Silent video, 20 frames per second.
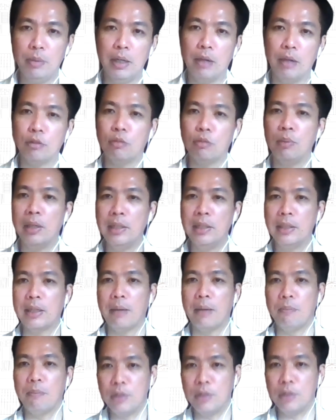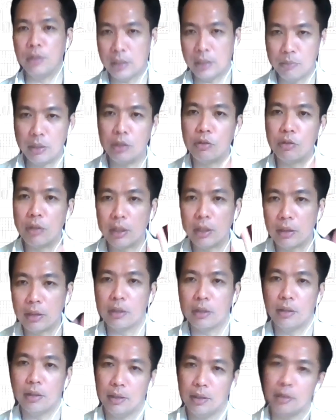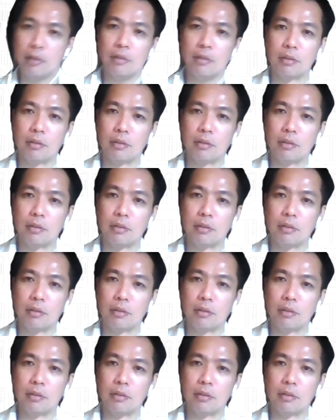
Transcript: ultimately companies can be created and